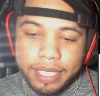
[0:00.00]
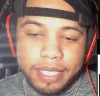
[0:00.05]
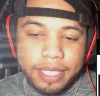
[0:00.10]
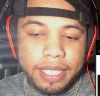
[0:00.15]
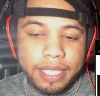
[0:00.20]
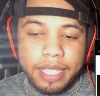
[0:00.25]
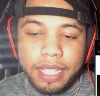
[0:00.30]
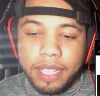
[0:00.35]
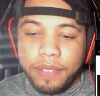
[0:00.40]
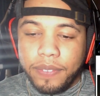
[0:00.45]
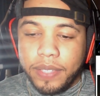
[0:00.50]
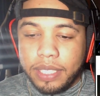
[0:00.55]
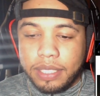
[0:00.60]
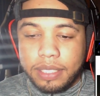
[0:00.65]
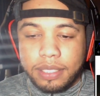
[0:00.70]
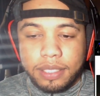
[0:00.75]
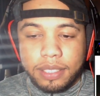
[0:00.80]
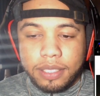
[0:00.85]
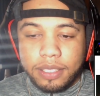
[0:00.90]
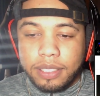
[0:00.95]
Love it,
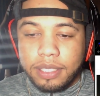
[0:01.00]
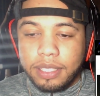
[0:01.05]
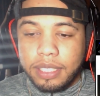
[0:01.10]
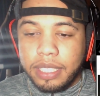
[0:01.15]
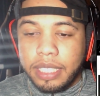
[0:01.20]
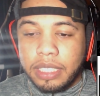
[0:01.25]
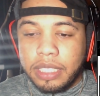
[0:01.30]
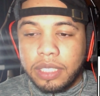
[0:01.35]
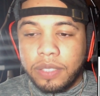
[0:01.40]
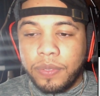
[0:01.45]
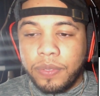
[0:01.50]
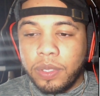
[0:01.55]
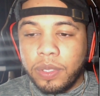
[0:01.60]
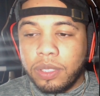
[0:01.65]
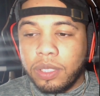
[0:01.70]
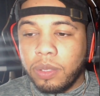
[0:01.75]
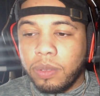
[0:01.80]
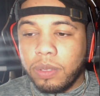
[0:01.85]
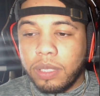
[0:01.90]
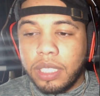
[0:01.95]
dude. It just feels
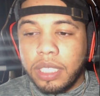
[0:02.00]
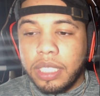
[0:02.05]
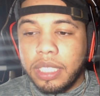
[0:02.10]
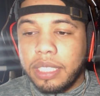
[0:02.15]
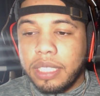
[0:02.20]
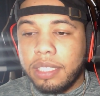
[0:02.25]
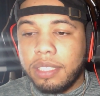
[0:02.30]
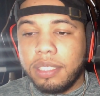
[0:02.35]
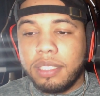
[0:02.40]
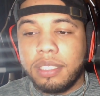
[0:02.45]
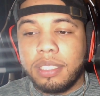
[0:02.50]
so good